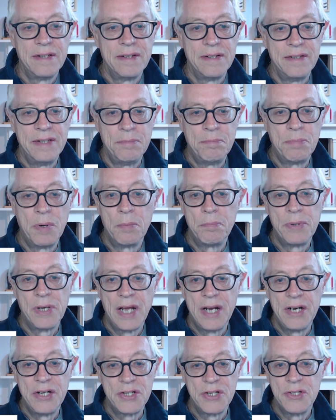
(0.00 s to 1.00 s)
the
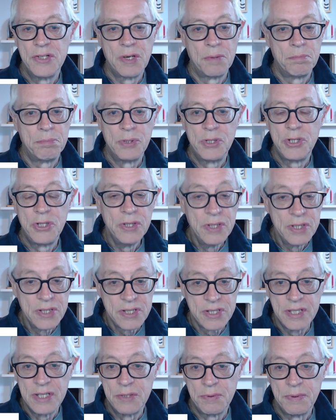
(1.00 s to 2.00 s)
population's
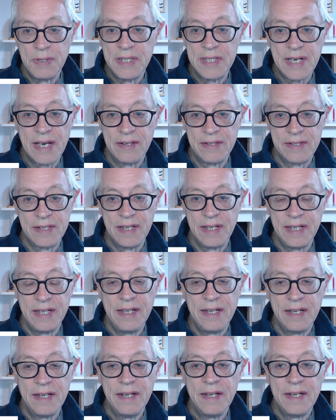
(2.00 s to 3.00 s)
opportunity to eat
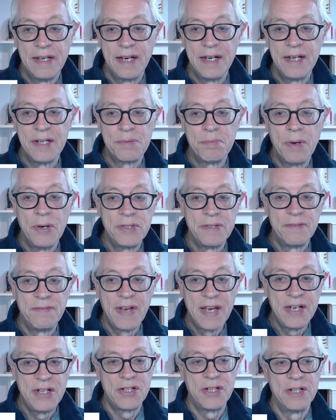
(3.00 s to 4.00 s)
healthily, and its
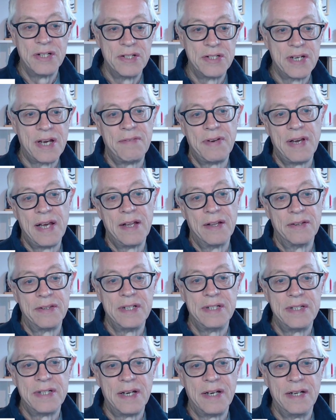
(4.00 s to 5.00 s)
motivation to have a
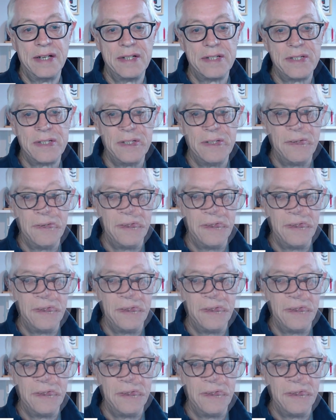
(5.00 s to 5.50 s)
healthy diet.